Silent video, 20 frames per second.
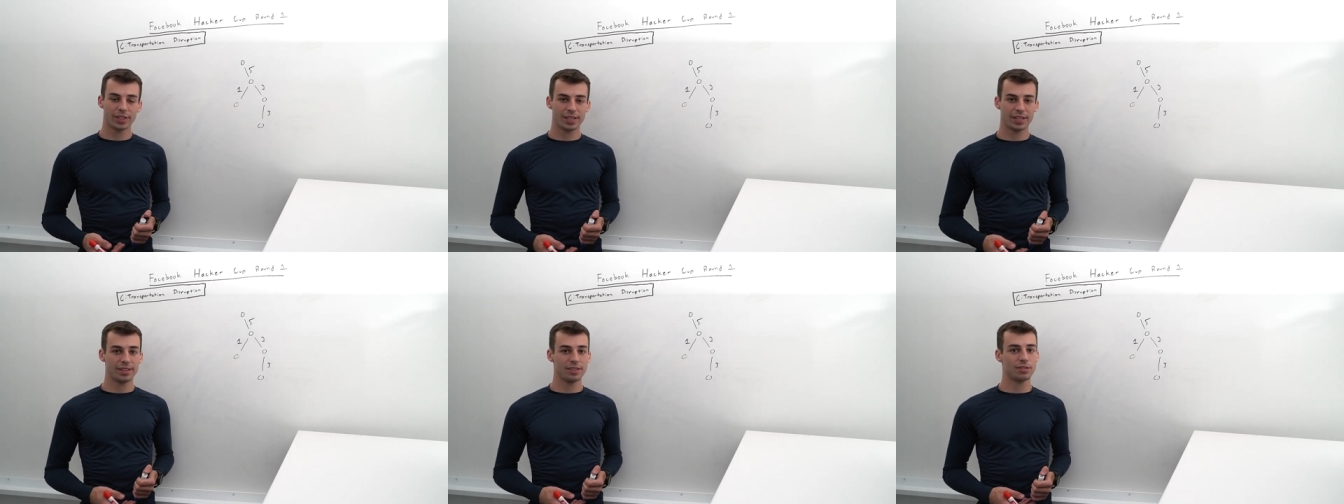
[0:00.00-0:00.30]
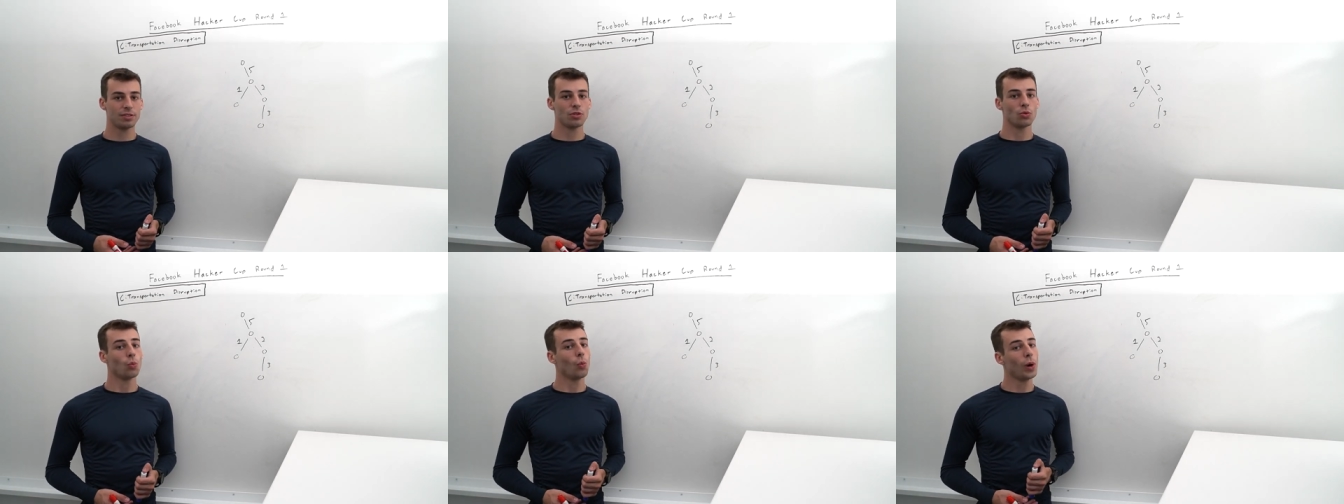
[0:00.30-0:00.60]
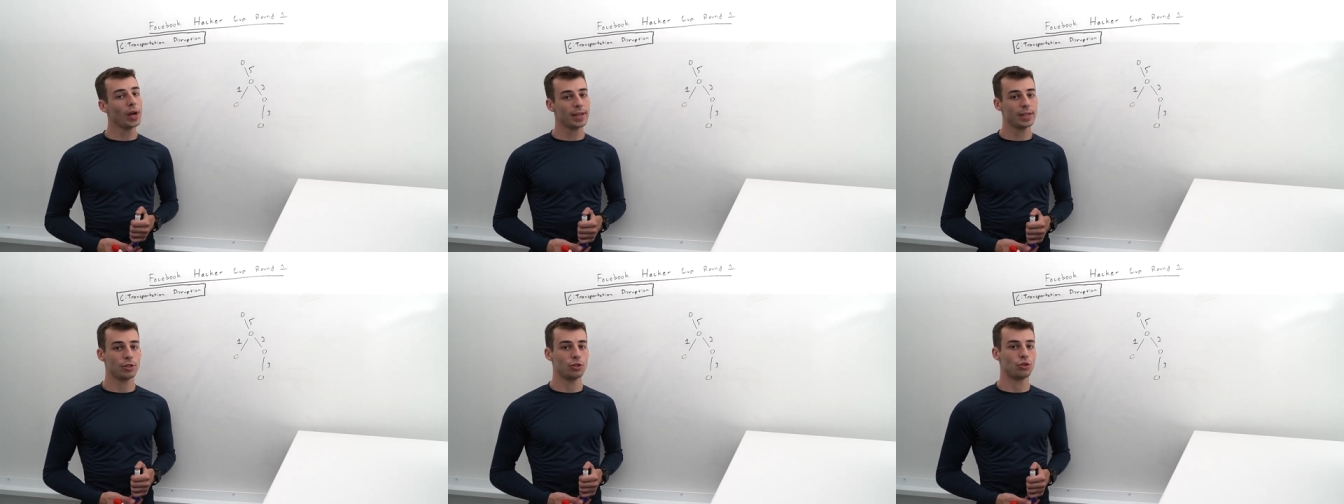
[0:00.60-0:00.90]
and this is a
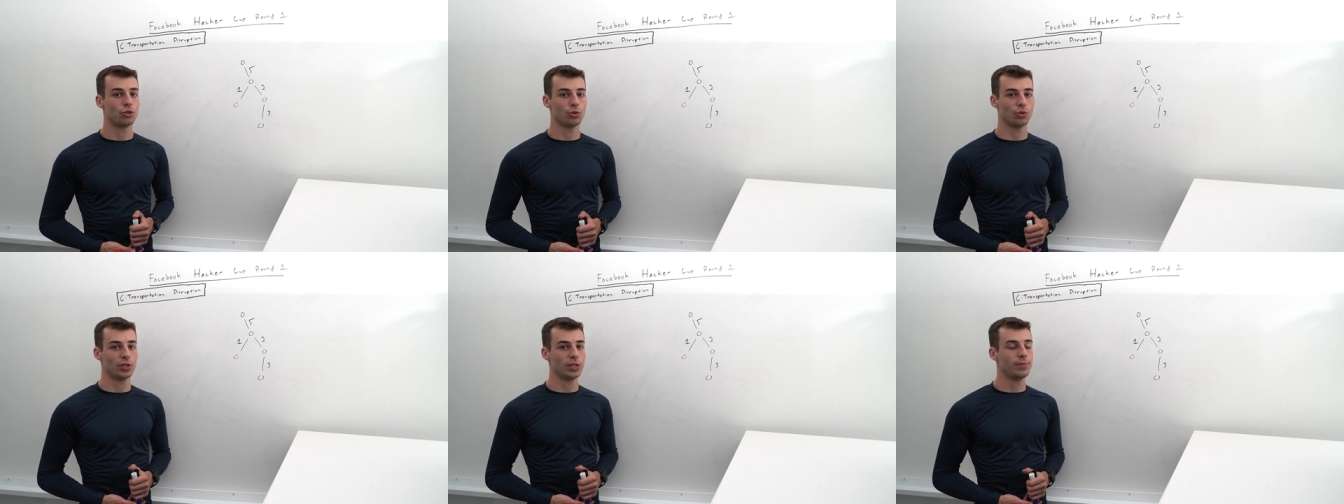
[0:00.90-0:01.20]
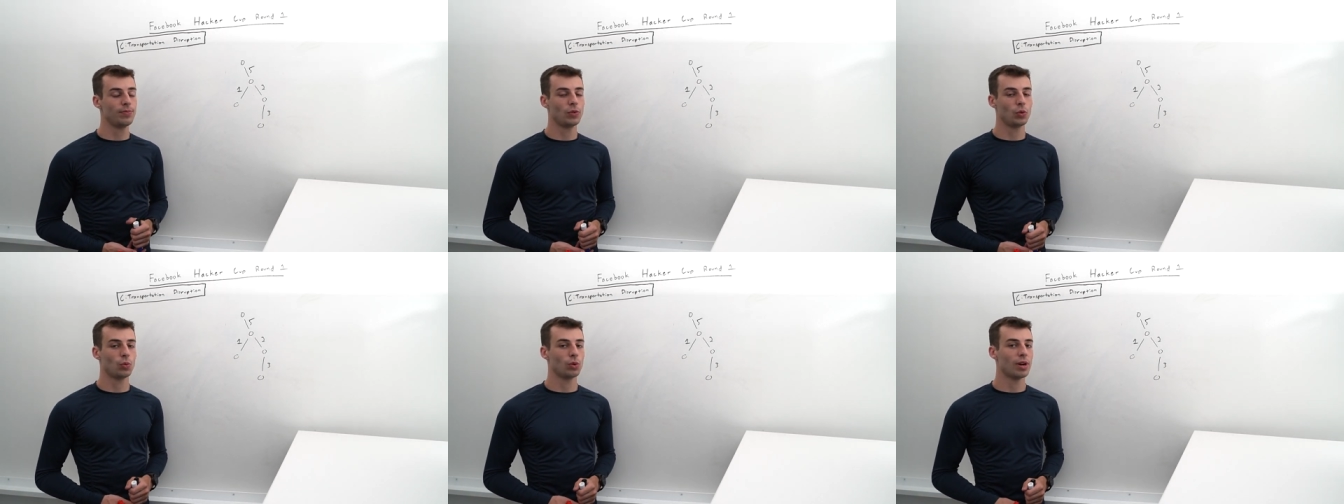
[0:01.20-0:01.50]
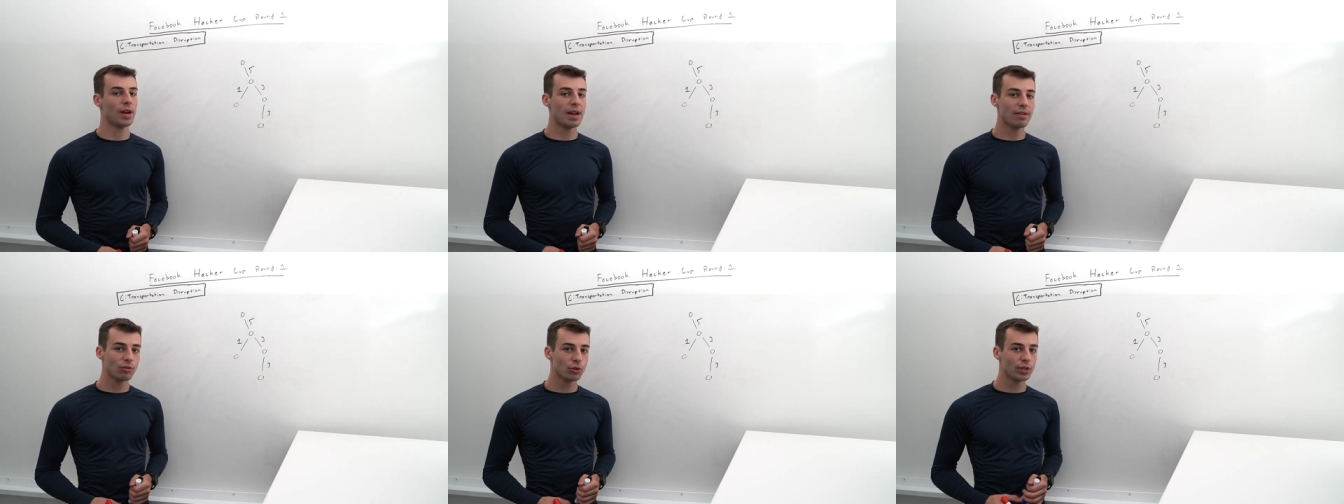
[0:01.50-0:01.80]
weighted tree,
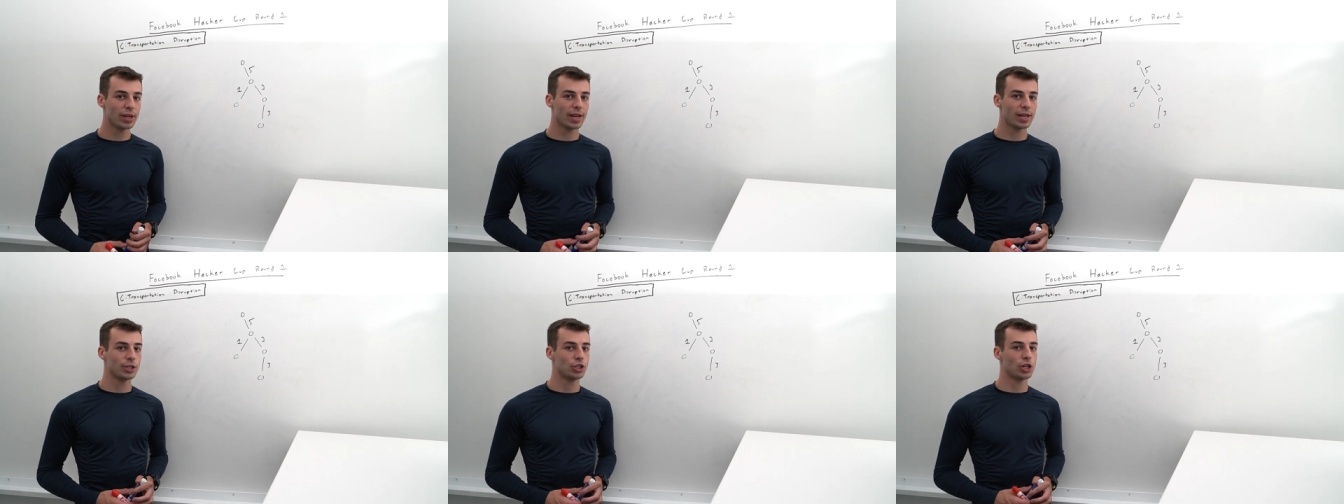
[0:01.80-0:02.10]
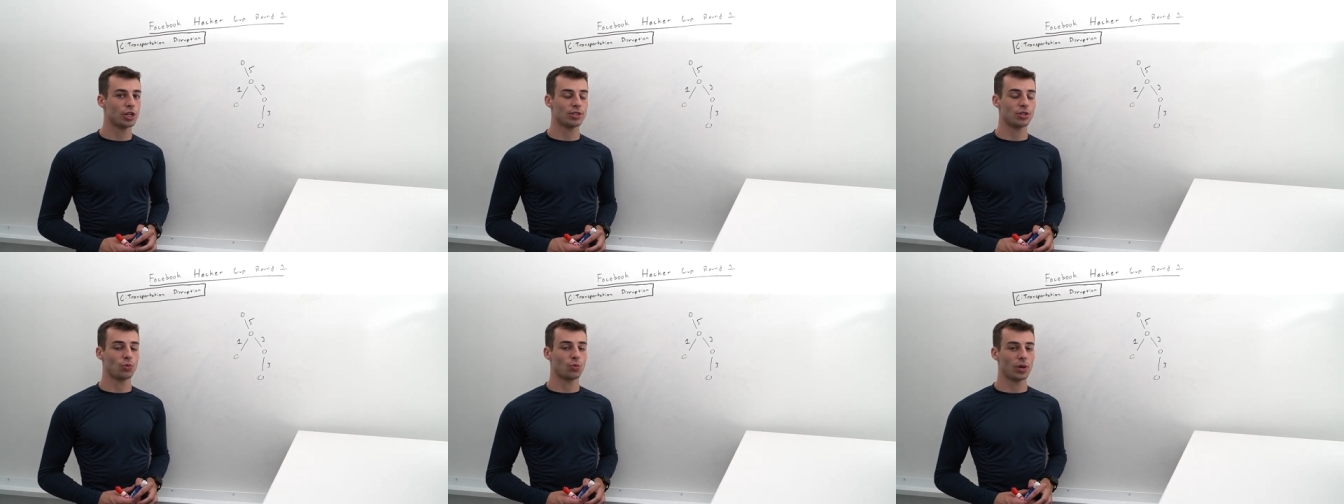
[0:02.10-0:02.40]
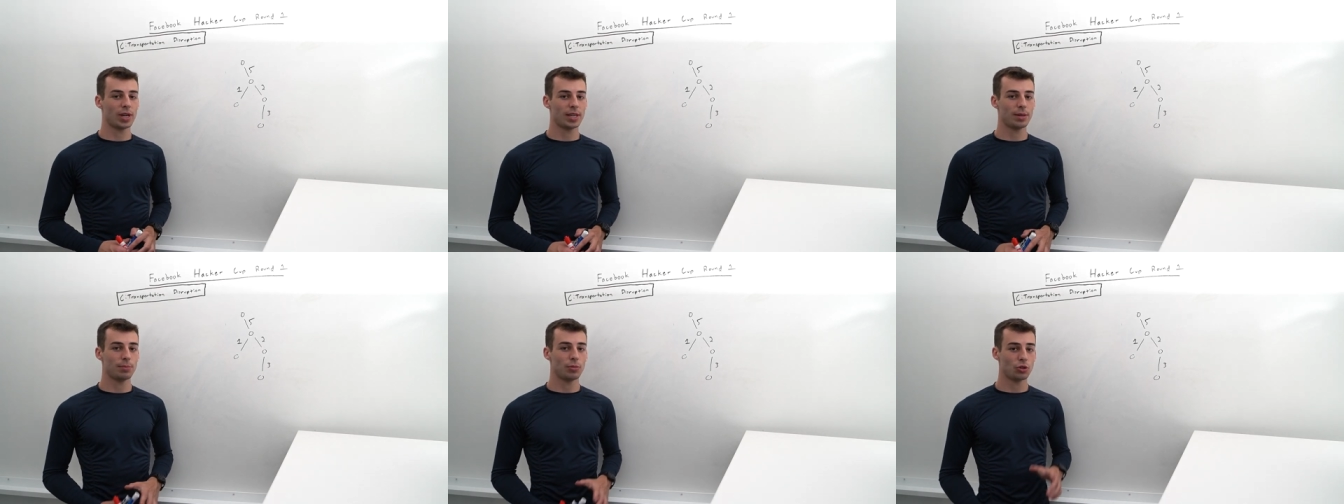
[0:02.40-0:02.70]
where every edge has a weight